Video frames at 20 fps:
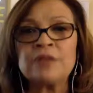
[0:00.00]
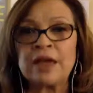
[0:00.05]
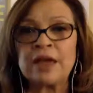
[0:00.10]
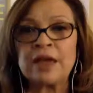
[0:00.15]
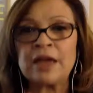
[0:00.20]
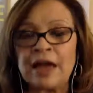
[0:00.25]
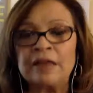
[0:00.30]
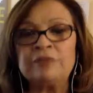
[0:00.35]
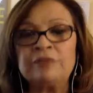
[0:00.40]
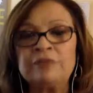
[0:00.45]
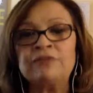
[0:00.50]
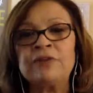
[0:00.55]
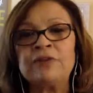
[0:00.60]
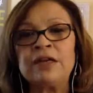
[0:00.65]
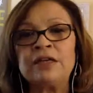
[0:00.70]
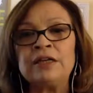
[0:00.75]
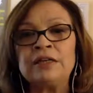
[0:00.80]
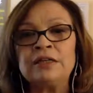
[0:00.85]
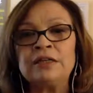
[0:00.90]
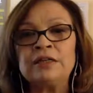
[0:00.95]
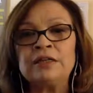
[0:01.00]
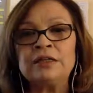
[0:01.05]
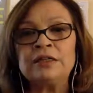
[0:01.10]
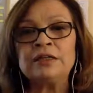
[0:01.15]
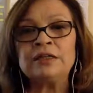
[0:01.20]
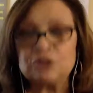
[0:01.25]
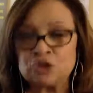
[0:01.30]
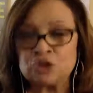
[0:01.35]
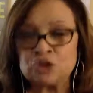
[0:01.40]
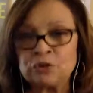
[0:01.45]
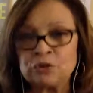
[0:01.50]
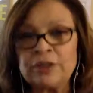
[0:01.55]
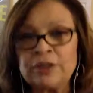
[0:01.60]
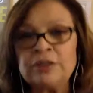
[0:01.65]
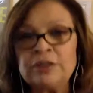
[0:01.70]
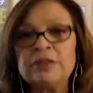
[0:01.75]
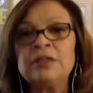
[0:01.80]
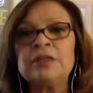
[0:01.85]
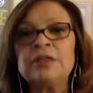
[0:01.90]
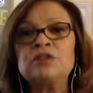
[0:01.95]
elevate,
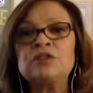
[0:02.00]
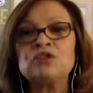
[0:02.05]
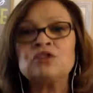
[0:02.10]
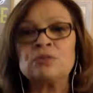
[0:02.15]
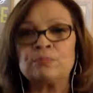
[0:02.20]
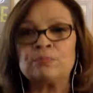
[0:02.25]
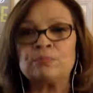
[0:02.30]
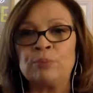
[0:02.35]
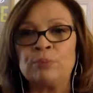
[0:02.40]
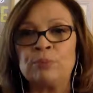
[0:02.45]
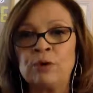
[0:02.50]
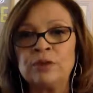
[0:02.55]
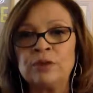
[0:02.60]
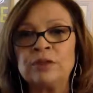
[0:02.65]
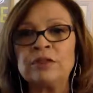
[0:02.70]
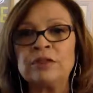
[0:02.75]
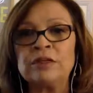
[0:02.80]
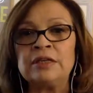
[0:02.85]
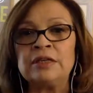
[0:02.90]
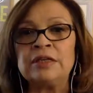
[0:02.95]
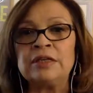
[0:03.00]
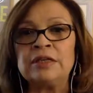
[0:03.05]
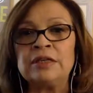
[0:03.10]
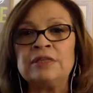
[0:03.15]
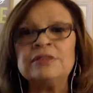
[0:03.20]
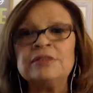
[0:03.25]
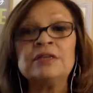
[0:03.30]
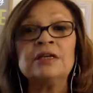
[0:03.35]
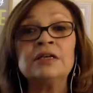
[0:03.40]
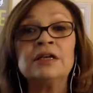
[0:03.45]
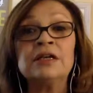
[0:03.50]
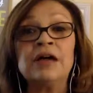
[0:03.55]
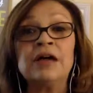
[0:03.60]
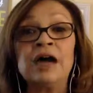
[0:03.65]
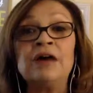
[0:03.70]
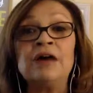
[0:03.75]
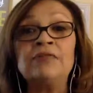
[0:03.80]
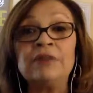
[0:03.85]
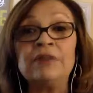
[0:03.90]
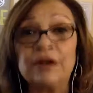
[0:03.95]
strengthen, and support the needs
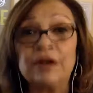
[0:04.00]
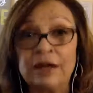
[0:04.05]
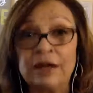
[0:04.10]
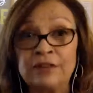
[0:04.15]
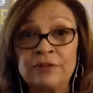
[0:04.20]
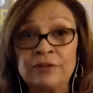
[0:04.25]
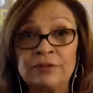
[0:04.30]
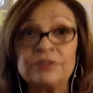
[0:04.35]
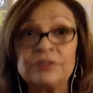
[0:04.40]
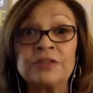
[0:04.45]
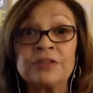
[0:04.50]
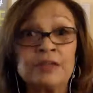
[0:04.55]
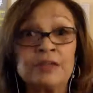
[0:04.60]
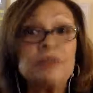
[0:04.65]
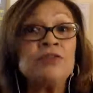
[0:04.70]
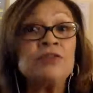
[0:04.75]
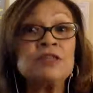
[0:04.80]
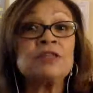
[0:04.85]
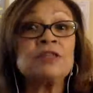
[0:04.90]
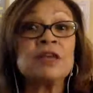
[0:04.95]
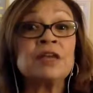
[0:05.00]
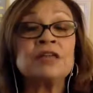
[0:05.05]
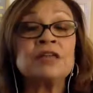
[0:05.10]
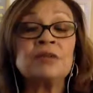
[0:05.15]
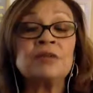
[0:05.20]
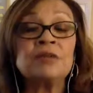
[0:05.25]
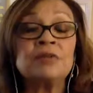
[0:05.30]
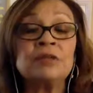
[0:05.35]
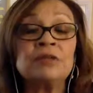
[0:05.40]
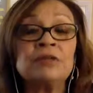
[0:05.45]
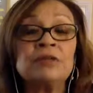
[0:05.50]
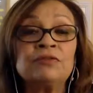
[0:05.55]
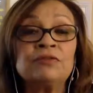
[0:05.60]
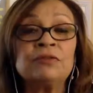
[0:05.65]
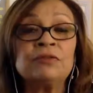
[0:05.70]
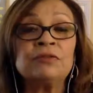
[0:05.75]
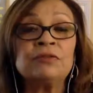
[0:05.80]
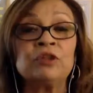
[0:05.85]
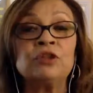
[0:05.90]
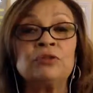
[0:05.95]
of others. And in this case, I really
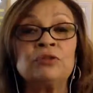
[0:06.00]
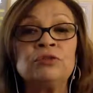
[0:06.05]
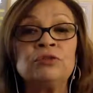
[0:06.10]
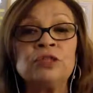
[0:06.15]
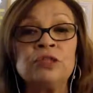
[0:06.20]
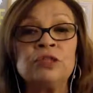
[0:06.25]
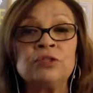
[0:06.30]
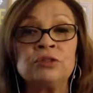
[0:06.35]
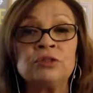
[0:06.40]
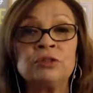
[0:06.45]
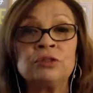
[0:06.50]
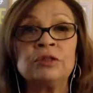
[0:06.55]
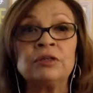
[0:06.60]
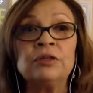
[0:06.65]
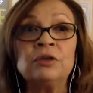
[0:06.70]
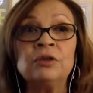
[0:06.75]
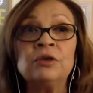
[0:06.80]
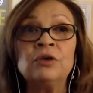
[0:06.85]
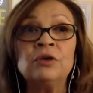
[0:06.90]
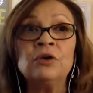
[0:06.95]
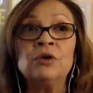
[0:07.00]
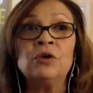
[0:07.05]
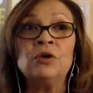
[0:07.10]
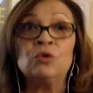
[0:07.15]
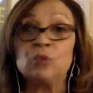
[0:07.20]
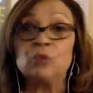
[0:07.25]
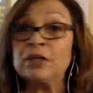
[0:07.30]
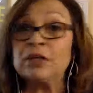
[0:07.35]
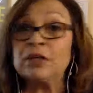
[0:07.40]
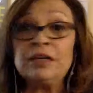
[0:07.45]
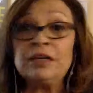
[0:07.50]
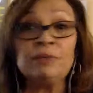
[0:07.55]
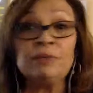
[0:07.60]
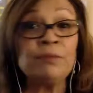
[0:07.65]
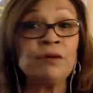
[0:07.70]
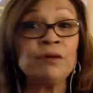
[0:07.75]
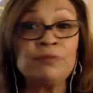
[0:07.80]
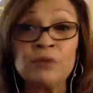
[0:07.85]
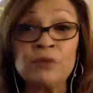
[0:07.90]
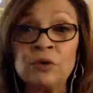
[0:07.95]
feel the new teacher really
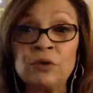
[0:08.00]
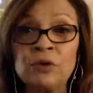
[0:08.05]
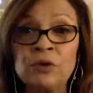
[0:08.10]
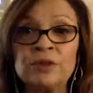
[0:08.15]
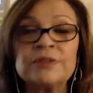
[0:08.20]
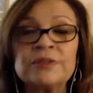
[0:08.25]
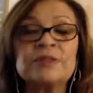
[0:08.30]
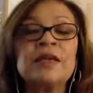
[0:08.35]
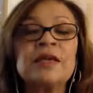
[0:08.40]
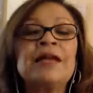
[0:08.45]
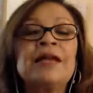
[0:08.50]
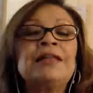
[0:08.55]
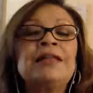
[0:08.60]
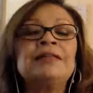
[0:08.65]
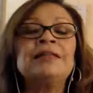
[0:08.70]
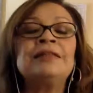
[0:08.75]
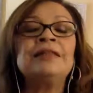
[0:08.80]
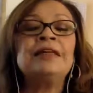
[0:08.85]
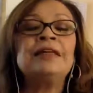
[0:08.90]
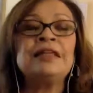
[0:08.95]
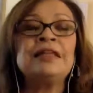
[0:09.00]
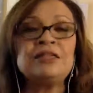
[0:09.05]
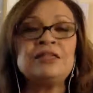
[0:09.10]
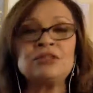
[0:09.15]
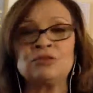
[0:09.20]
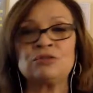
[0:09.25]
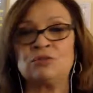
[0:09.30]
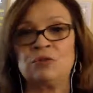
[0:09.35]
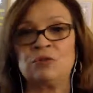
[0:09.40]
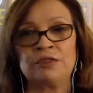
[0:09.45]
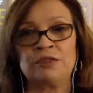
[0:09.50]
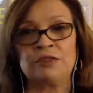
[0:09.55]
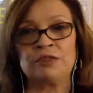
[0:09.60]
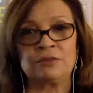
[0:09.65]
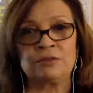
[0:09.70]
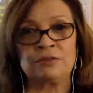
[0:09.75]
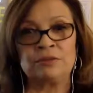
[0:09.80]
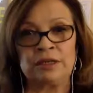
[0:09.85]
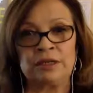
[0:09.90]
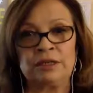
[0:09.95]
above yours at least once a
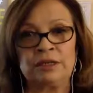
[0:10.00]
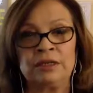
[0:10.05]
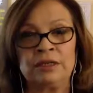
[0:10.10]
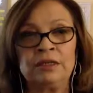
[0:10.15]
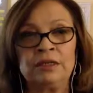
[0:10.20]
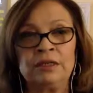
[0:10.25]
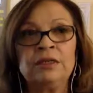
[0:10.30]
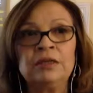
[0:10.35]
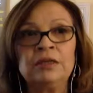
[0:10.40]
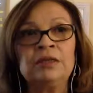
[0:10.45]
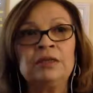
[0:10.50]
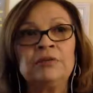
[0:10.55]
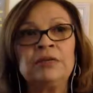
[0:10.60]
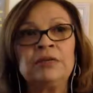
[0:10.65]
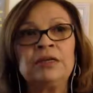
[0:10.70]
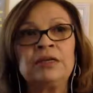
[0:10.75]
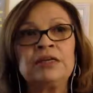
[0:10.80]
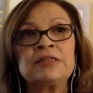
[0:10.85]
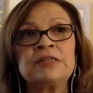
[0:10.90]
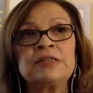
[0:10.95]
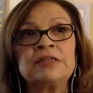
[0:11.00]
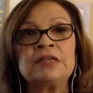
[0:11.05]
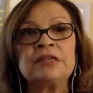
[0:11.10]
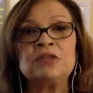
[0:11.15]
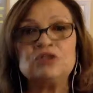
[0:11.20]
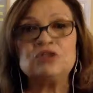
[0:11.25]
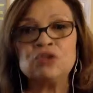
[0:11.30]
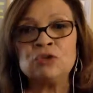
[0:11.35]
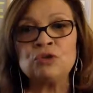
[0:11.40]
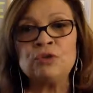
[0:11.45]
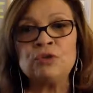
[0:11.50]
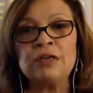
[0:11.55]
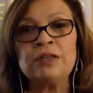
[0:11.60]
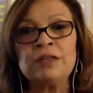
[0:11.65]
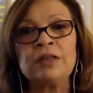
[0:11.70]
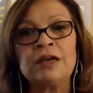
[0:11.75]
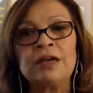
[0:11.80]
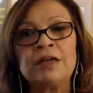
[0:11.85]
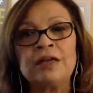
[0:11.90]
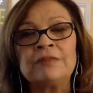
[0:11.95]
week. Because in doing
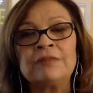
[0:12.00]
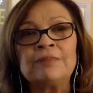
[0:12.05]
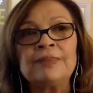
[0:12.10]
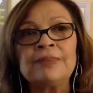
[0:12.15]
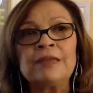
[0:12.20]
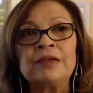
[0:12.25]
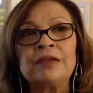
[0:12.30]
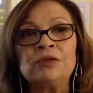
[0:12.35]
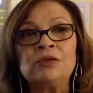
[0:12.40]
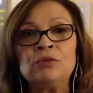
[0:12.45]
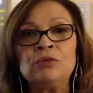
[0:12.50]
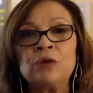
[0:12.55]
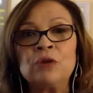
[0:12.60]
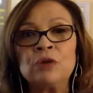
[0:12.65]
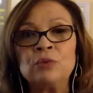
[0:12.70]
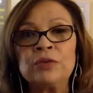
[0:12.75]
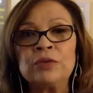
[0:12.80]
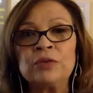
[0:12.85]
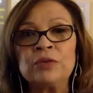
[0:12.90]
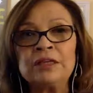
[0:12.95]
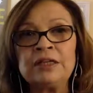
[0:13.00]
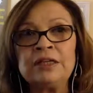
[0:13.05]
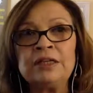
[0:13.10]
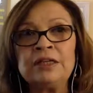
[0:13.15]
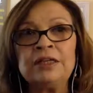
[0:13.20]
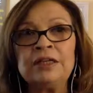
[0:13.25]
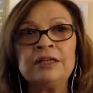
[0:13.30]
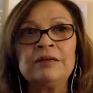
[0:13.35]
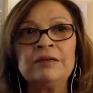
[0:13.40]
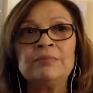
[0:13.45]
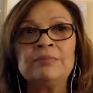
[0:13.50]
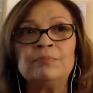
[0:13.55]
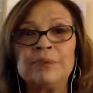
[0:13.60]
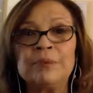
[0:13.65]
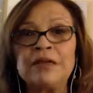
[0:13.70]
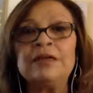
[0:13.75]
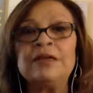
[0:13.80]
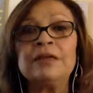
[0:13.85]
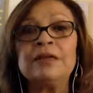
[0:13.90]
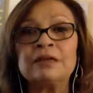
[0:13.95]
that, you are really being of